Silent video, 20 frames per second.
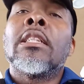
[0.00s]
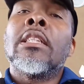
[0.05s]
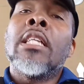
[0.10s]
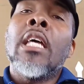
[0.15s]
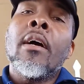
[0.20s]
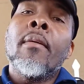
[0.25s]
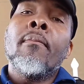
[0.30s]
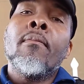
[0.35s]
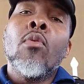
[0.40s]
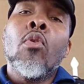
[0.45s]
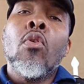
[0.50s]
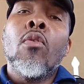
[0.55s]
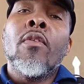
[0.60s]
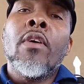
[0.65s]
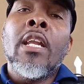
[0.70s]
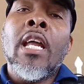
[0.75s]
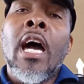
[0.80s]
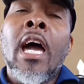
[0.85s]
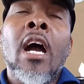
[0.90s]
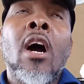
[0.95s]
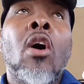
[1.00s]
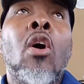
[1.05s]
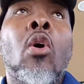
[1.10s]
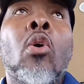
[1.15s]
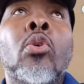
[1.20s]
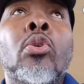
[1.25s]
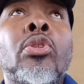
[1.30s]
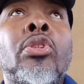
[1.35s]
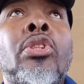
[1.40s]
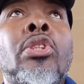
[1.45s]
Them move in our
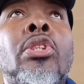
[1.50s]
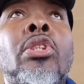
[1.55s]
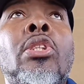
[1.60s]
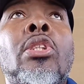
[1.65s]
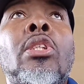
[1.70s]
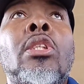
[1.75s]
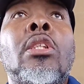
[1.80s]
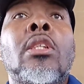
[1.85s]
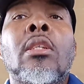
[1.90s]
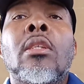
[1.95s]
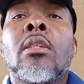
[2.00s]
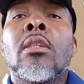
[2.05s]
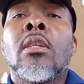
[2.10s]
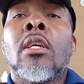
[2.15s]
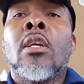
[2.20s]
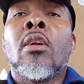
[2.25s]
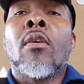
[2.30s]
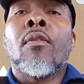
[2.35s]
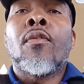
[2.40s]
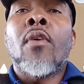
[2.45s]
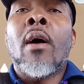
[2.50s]
house, you know,